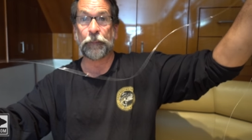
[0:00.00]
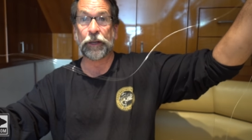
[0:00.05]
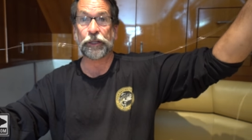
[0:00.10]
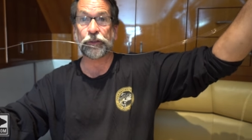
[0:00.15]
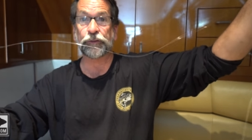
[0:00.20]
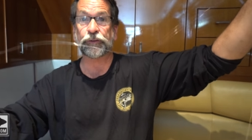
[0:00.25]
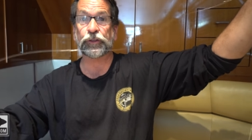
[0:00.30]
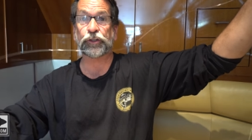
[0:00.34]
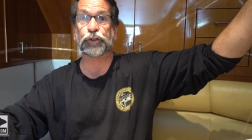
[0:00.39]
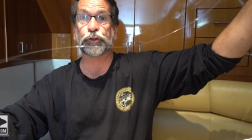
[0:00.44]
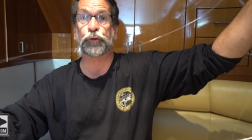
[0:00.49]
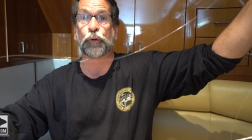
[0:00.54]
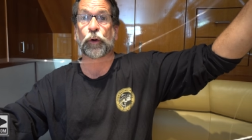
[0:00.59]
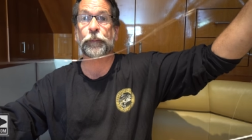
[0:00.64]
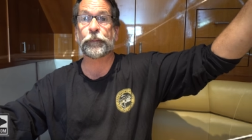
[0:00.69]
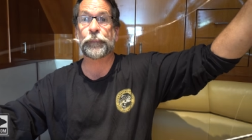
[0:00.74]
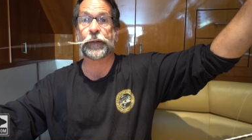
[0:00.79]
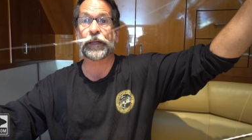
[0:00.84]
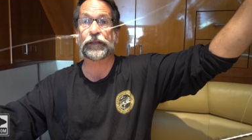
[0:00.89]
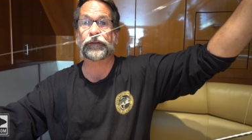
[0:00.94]
going to use a
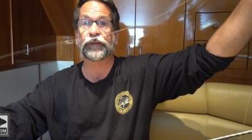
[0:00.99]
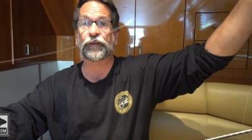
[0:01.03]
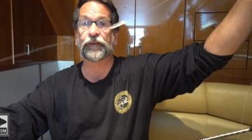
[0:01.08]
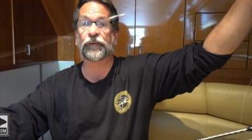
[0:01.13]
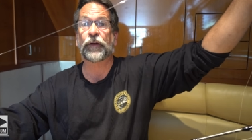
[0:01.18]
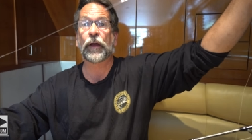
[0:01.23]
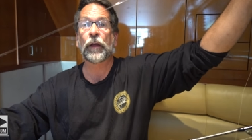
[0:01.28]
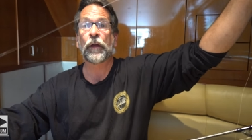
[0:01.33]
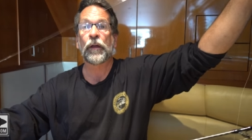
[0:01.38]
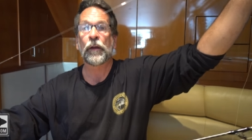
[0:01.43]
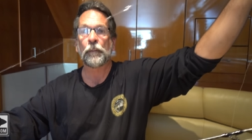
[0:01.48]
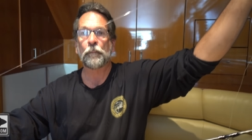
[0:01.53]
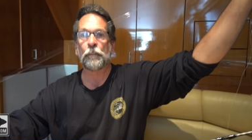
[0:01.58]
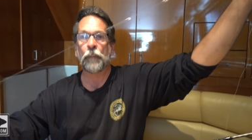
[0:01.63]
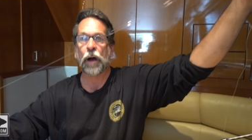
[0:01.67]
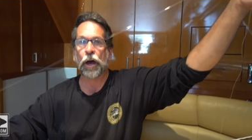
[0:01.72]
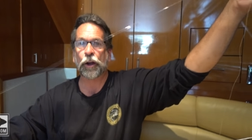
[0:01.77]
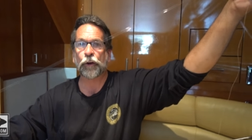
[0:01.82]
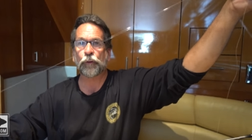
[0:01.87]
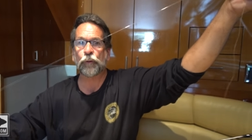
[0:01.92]
short piece of
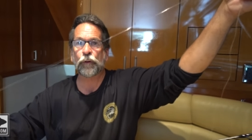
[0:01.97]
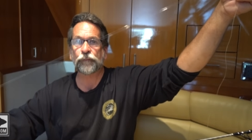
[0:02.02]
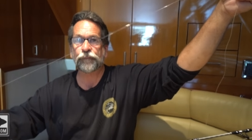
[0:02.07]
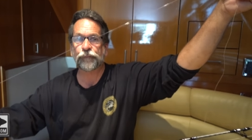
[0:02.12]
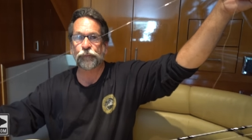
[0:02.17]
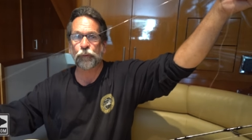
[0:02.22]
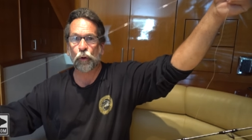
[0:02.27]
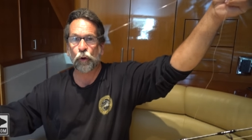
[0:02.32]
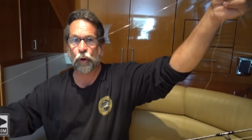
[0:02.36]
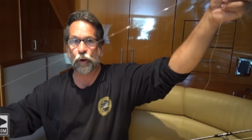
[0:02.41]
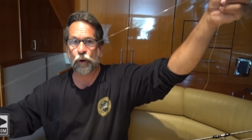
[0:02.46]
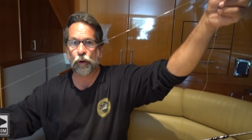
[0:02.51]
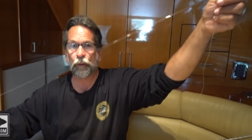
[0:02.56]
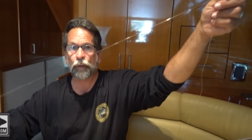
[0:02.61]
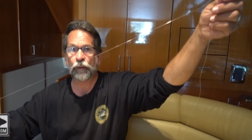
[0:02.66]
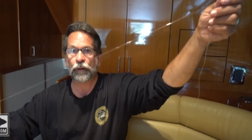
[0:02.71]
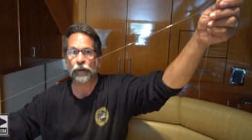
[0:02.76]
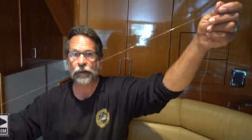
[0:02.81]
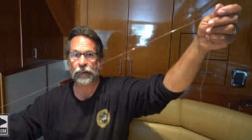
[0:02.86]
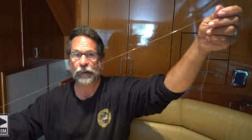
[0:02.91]
mono or fluoro.